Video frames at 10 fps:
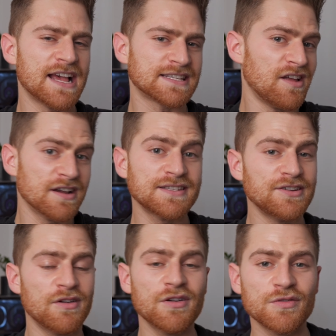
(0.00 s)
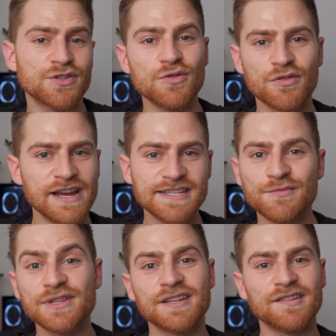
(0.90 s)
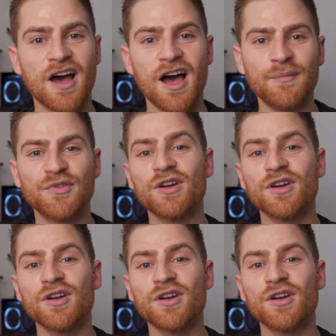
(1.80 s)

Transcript: as long as you don't go too crazy with the knobs,